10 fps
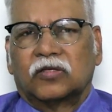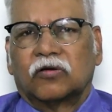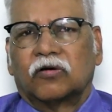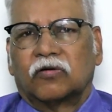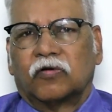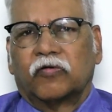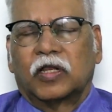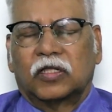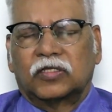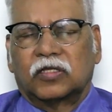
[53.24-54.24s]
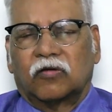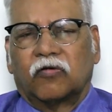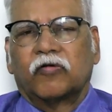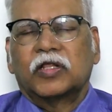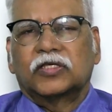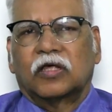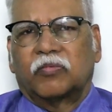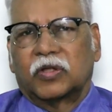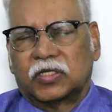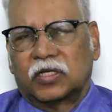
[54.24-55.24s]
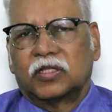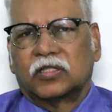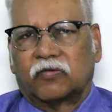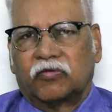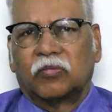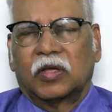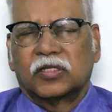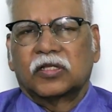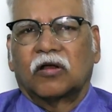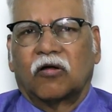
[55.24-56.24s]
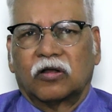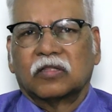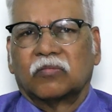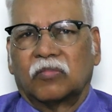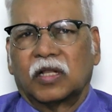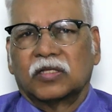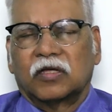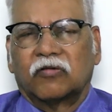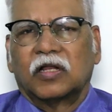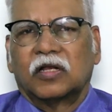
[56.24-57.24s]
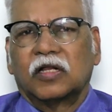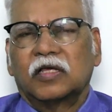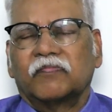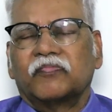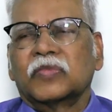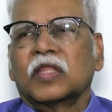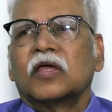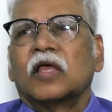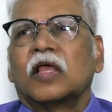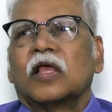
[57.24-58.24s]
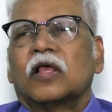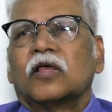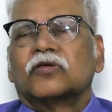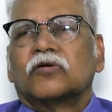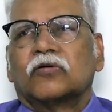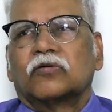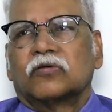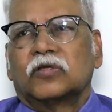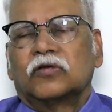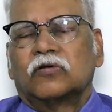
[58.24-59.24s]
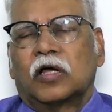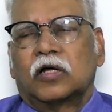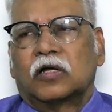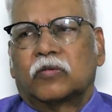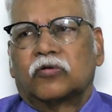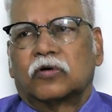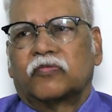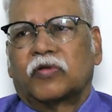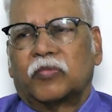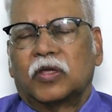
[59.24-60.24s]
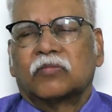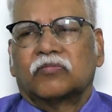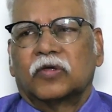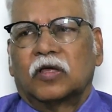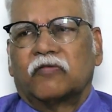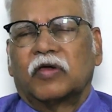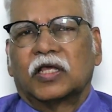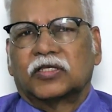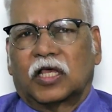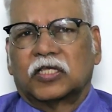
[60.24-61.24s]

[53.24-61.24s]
So, ovaries are present in the females and not in the males, evidently. So, you heard about from him various